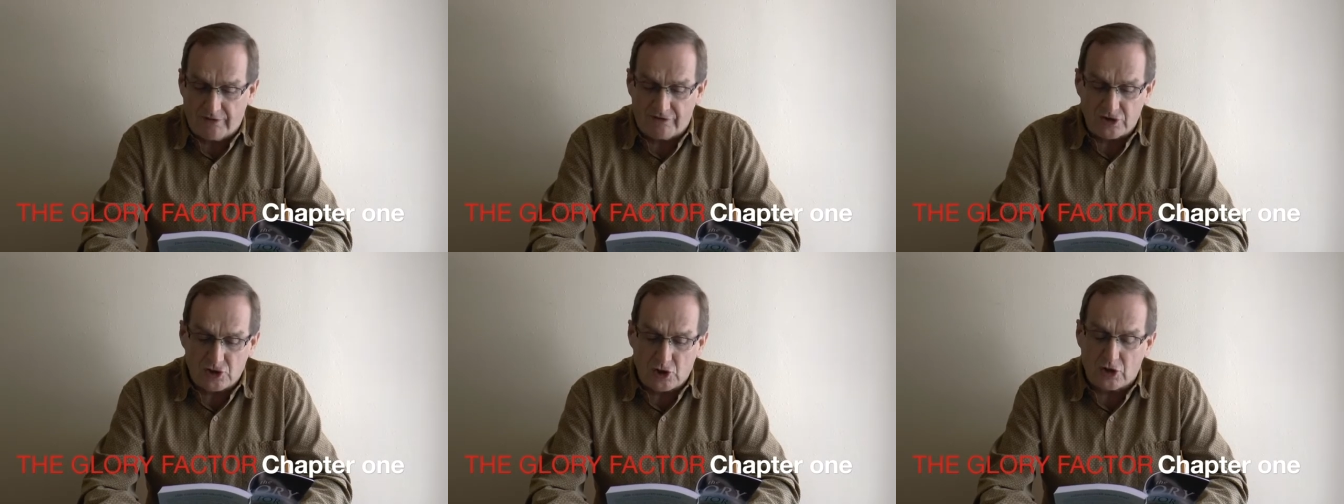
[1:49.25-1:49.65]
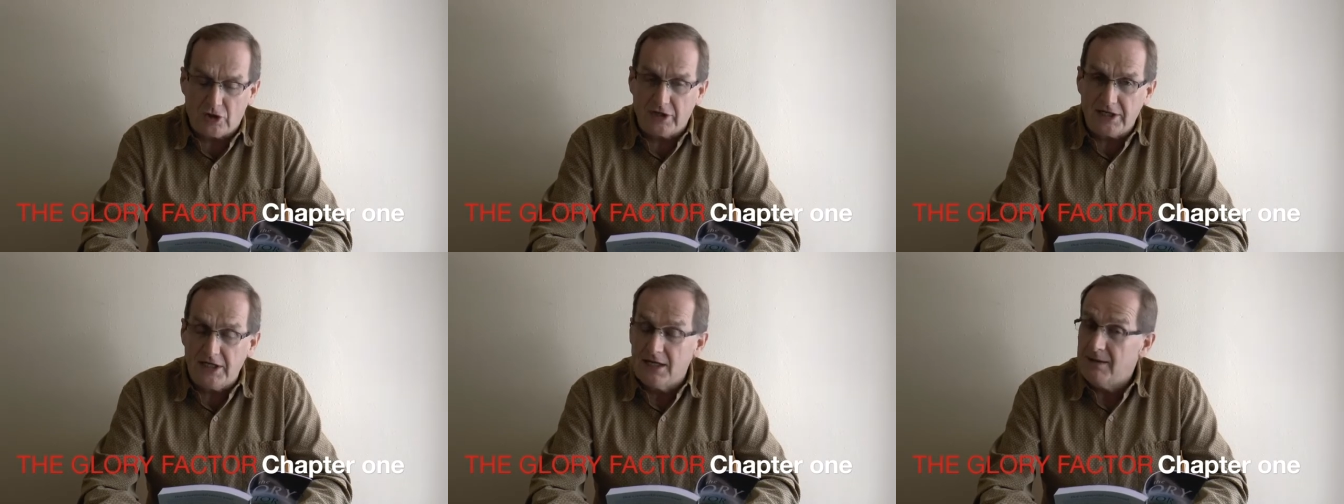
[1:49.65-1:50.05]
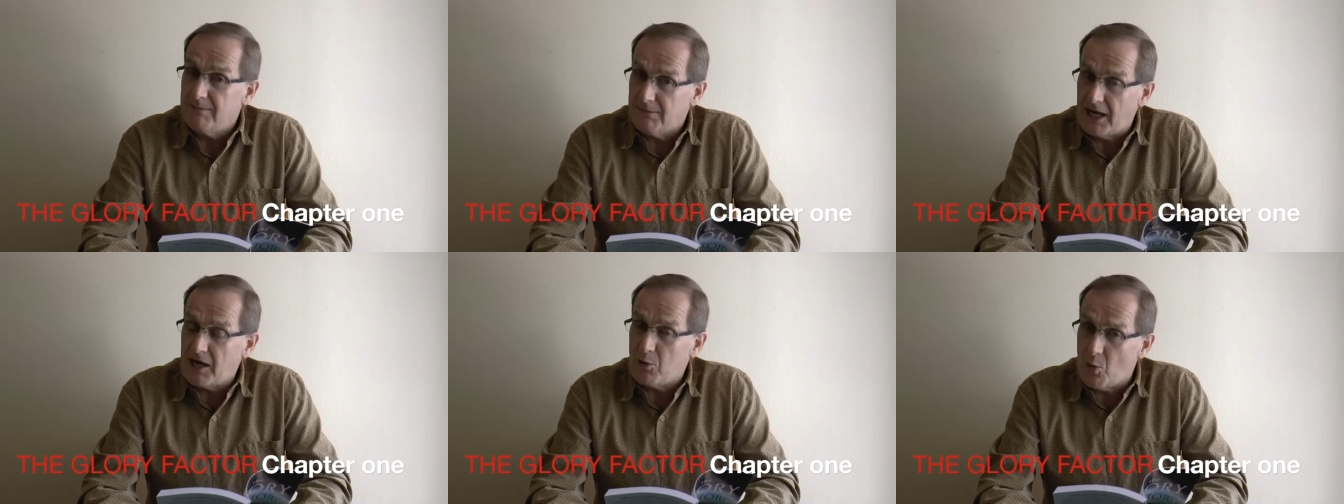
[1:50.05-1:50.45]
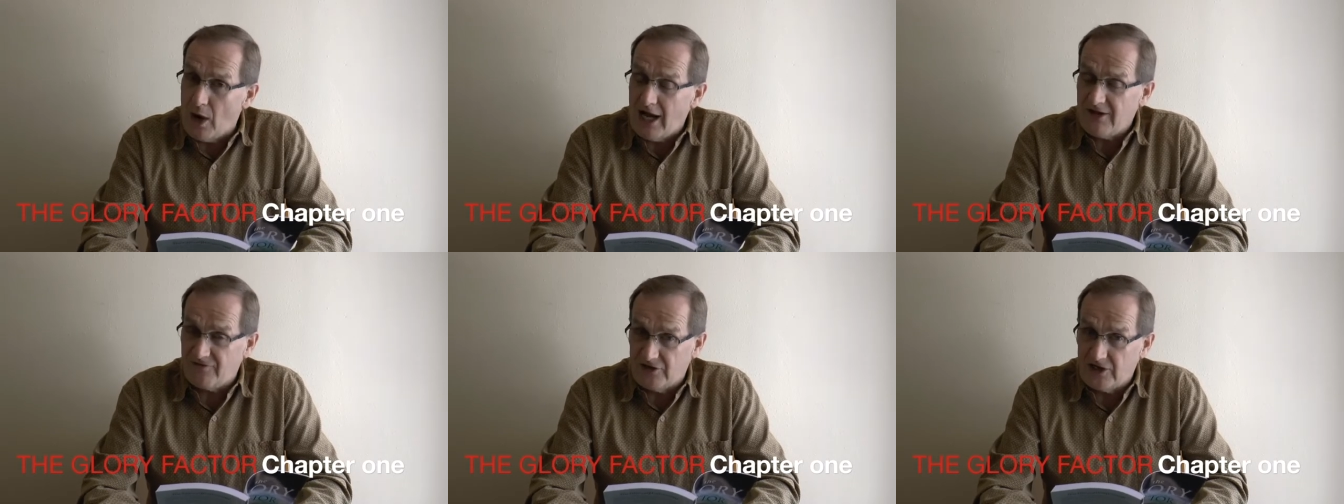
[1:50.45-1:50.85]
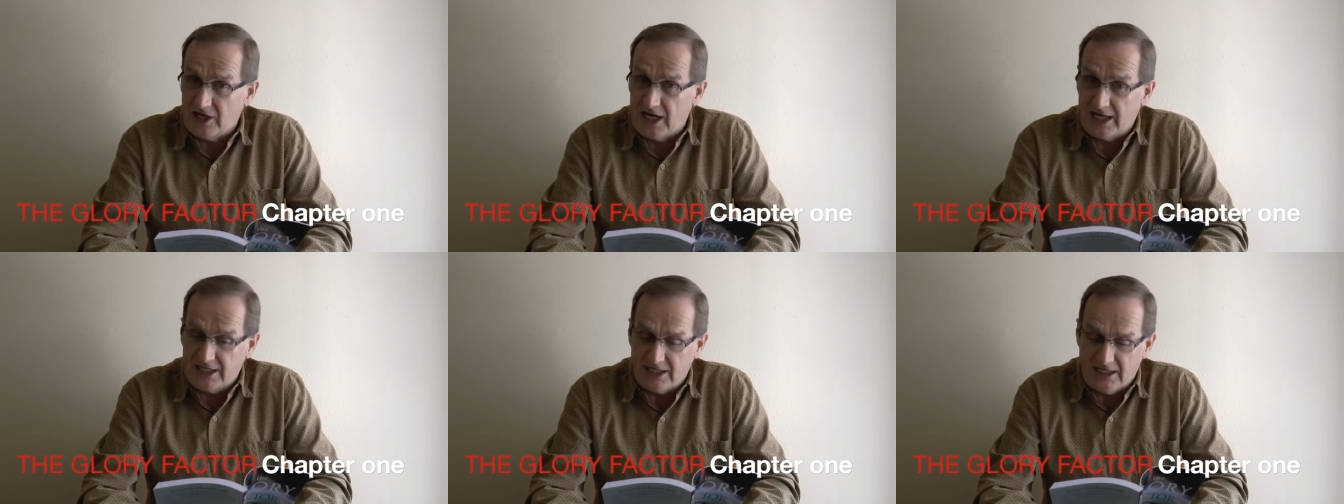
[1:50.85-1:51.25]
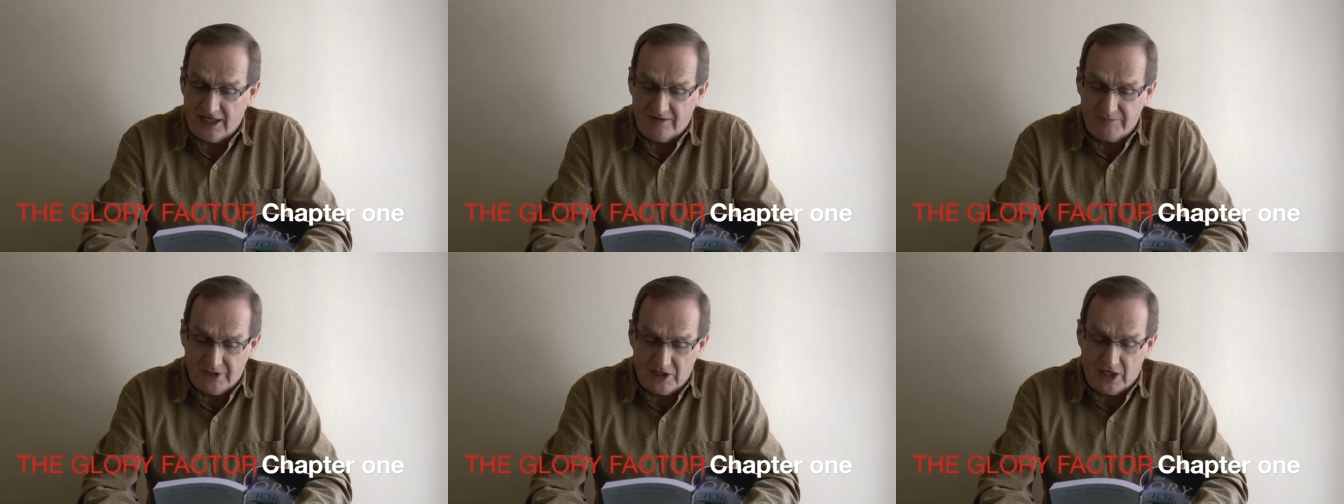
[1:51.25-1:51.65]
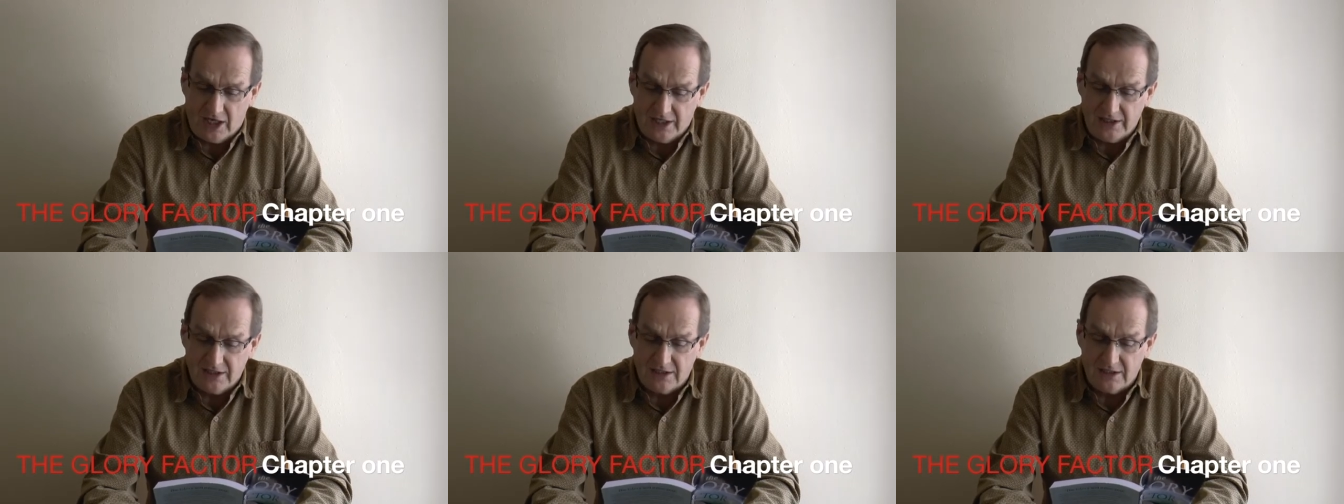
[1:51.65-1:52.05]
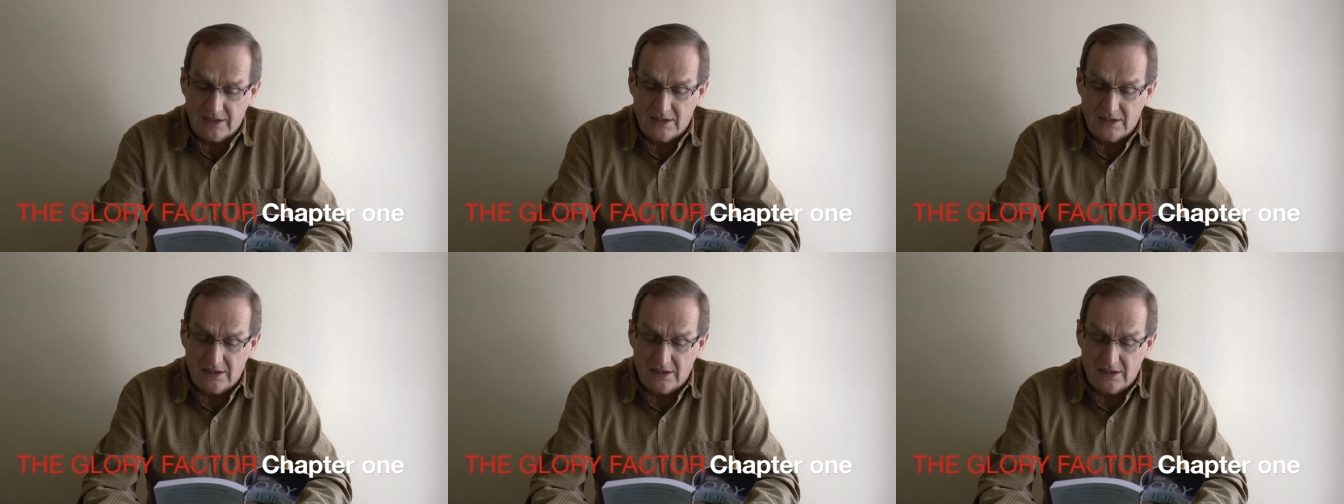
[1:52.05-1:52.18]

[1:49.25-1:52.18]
the journey my wife and I have been on.